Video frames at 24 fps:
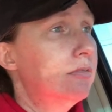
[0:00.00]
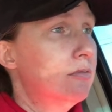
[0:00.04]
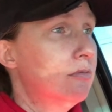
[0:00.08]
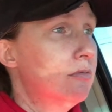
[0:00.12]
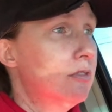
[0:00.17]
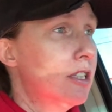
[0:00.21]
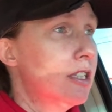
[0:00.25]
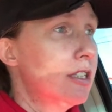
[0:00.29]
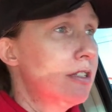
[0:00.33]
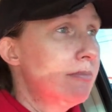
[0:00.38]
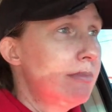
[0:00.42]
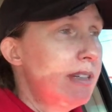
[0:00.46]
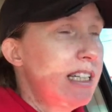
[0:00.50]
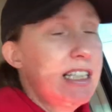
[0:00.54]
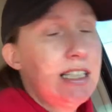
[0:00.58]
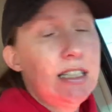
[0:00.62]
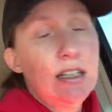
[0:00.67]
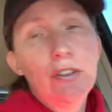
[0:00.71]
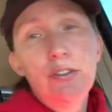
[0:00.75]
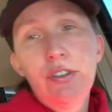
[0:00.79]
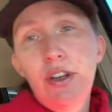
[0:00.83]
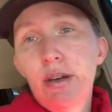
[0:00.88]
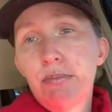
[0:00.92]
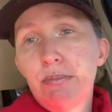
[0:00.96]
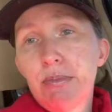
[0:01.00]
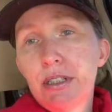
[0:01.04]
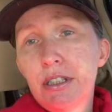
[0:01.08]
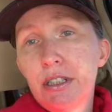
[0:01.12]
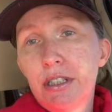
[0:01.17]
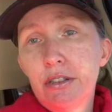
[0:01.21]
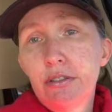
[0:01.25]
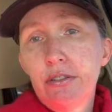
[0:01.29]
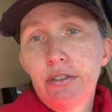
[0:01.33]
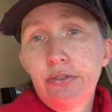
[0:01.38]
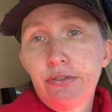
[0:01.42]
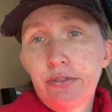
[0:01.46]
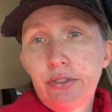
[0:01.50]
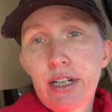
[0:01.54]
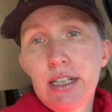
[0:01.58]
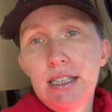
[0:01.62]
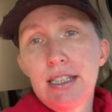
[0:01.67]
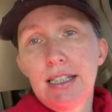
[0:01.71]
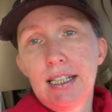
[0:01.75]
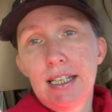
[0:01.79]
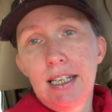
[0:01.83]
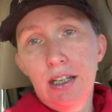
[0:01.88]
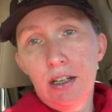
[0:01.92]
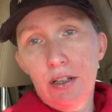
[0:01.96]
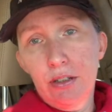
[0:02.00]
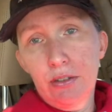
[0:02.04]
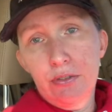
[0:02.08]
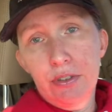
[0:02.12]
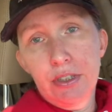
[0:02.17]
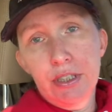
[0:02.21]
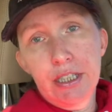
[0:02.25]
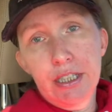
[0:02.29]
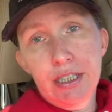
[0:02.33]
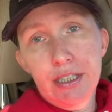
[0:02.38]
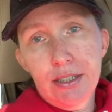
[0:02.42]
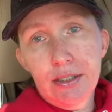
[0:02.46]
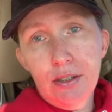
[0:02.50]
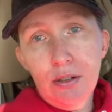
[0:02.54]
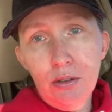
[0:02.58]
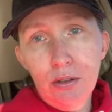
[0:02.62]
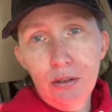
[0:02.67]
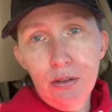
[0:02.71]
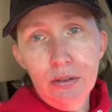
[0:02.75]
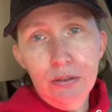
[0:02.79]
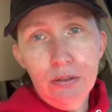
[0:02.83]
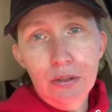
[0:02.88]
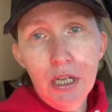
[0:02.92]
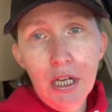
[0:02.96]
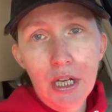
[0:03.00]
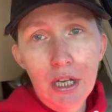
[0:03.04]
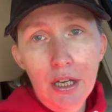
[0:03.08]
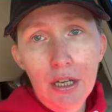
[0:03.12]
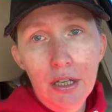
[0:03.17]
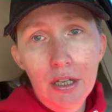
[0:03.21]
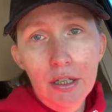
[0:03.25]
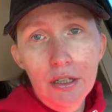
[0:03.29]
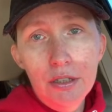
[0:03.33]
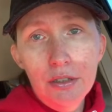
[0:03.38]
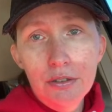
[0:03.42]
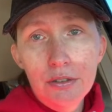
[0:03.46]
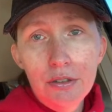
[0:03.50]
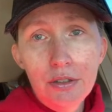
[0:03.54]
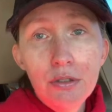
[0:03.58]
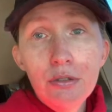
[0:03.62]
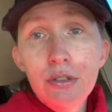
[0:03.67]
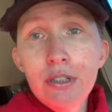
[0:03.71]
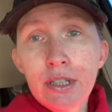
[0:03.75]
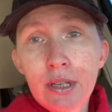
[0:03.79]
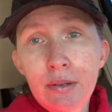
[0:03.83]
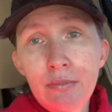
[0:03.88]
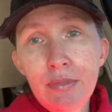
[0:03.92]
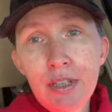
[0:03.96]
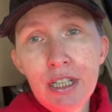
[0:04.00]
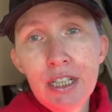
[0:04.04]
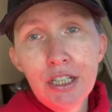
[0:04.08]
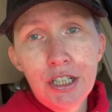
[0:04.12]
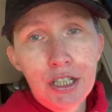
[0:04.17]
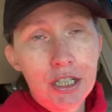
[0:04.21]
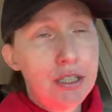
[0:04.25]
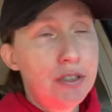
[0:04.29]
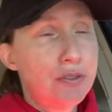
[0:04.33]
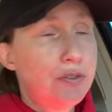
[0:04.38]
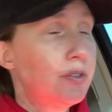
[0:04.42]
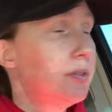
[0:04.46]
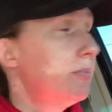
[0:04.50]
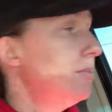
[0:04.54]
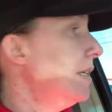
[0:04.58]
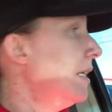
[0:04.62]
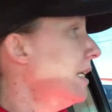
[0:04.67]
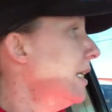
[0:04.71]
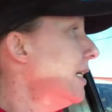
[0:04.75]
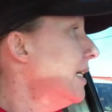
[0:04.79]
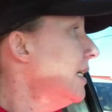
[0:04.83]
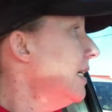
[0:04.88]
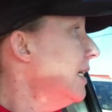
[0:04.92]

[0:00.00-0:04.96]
worked myself up into a frenzy over this whole do something just for me.